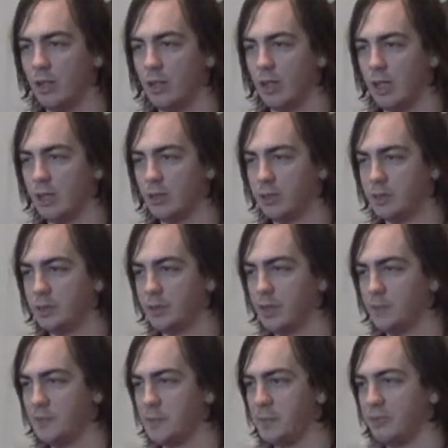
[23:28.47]
I also
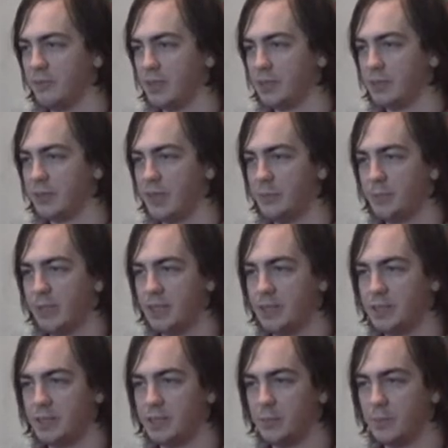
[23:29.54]
helped the professor add
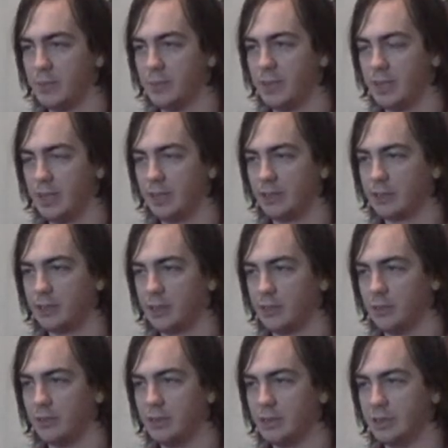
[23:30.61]
pages to the Pokédex,
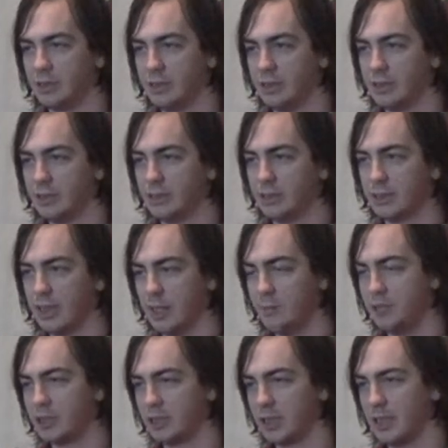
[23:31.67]
so in a sense, I'm
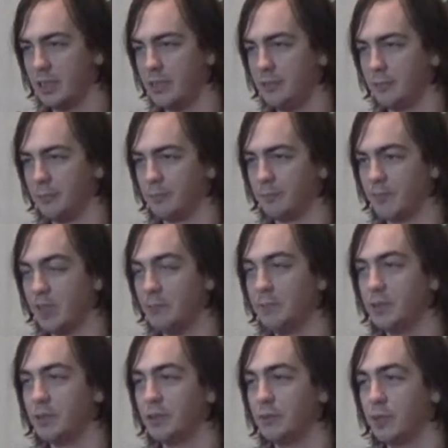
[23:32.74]
just like you. Yep,
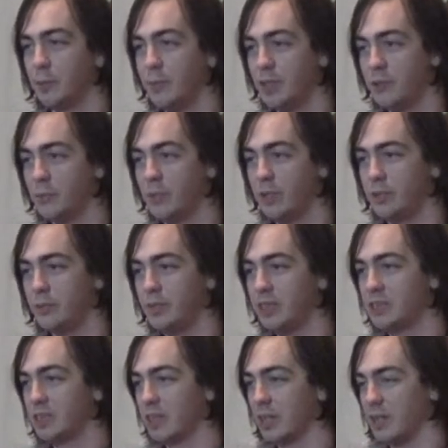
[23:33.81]
you're going to be the one who
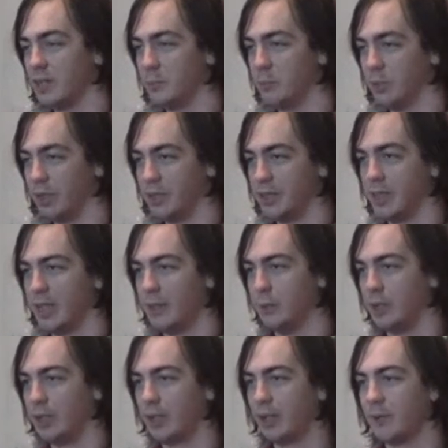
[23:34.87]
does the brunt of that work.